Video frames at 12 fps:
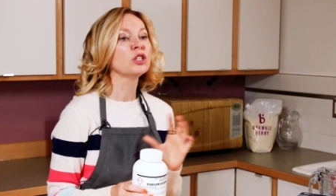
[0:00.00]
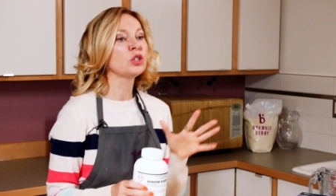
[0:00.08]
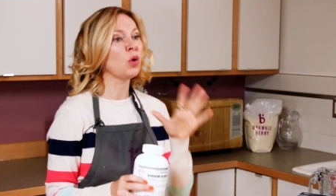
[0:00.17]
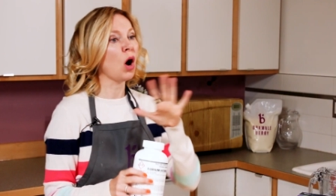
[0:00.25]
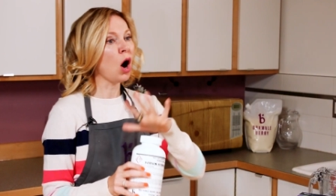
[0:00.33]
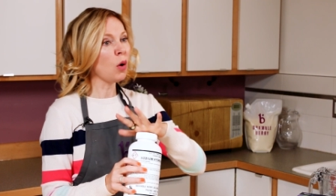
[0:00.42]

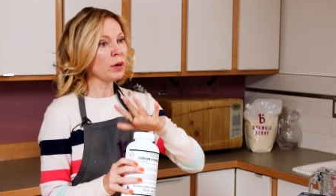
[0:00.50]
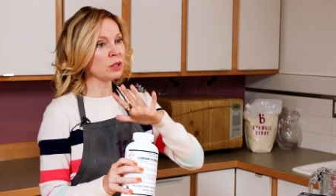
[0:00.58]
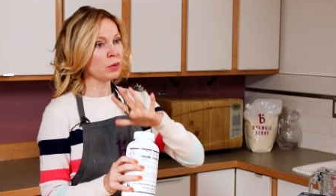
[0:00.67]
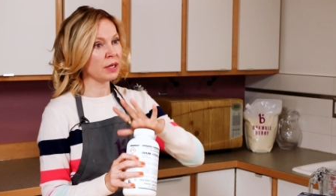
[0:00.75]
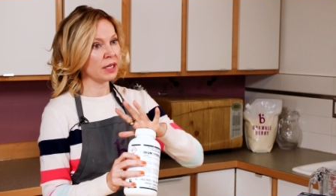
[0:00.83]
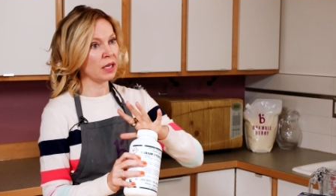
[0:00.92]
So you always
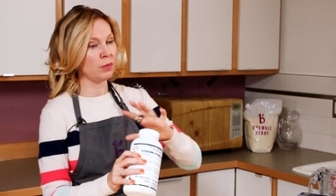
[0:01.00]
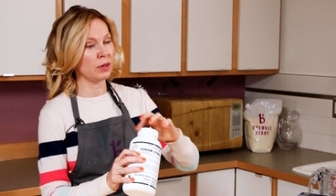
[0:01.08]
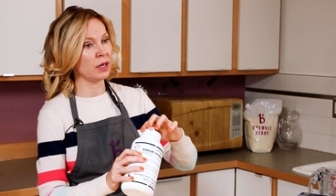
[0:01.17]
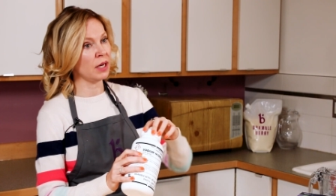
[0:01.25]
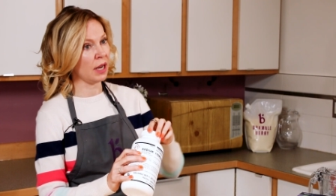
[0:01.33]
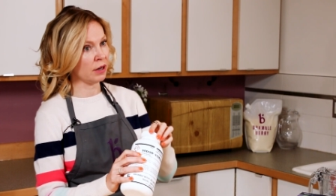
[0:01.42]
want to keep
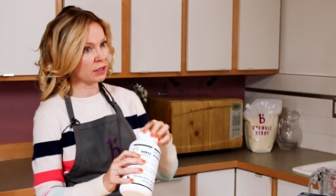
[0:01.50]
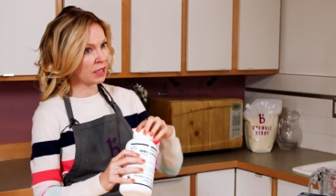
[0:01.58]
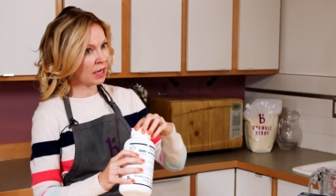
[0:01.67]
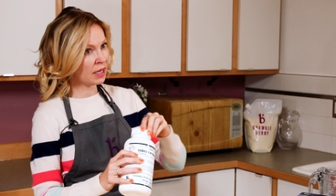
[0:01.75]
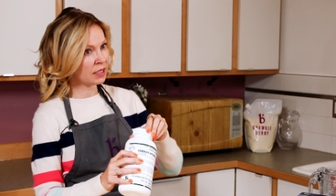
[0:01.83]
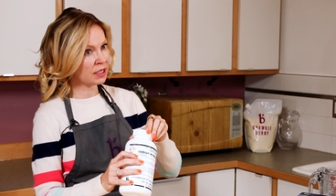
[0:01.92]
it in an
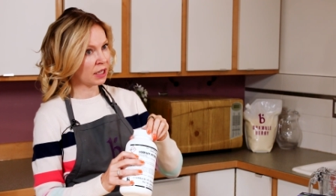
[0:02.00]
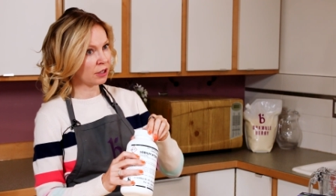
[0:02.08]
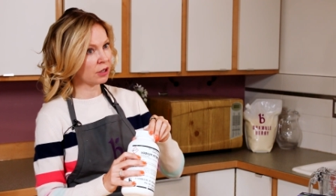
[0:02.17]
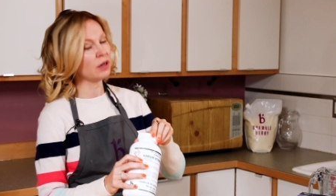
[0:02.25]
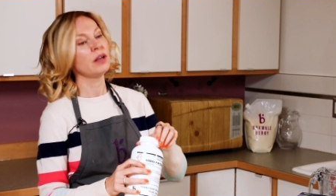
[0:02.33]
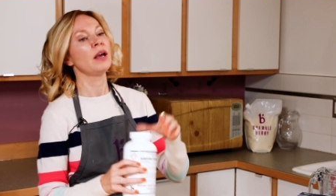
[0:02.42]
airtight
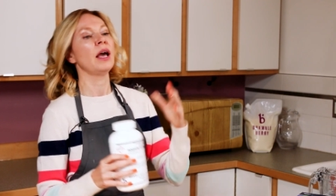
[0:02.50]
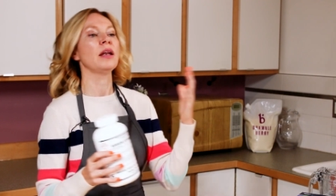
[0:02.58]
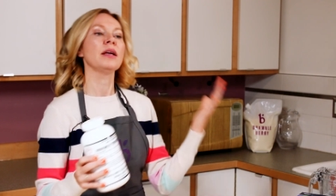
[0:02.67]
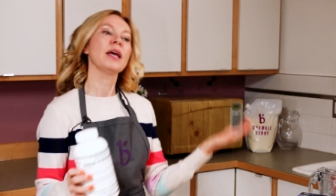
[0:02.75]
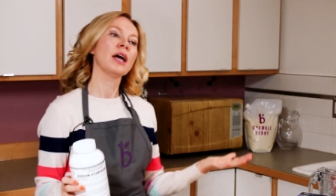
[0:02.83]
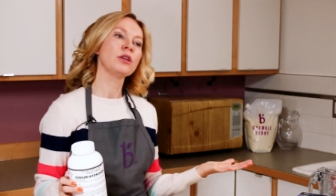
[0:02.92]
container, and
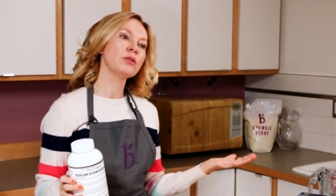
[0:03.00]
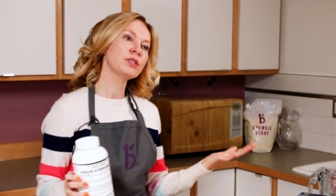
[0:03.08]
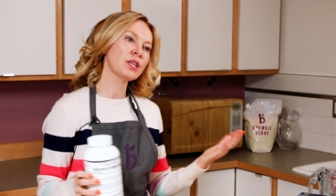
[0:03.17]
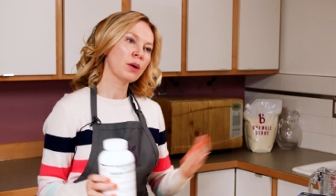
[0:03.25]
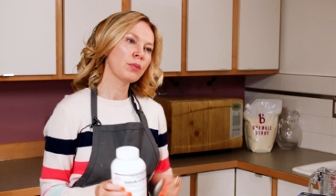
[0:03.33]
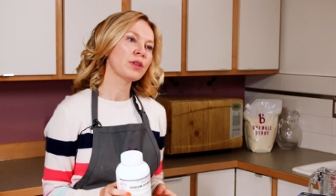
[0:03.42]
again, use
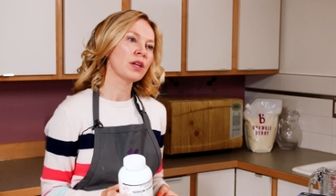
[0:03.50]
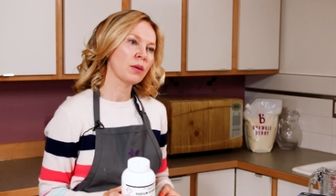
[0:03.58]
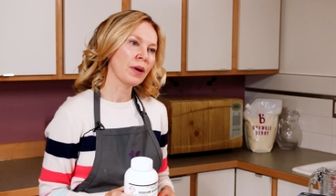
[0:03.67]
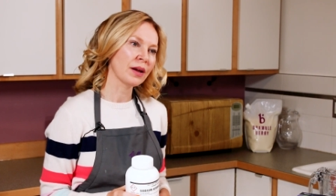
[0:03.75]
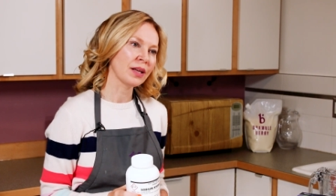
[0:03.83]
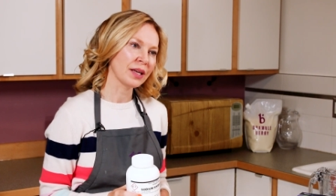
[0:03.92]
it up within
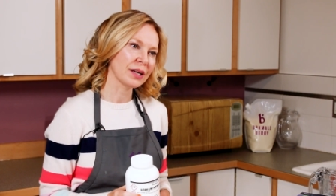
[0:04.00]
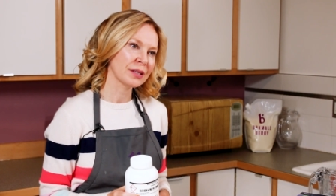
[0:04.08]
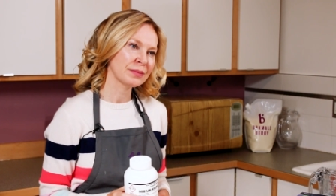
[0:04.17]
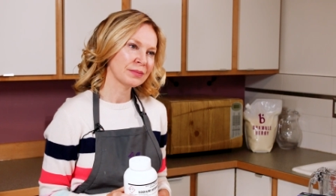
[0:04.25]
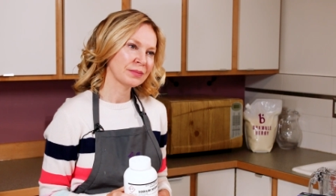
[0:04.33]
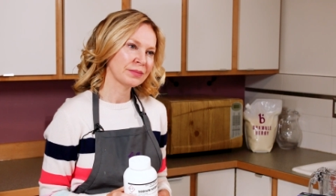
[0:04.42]
about a year.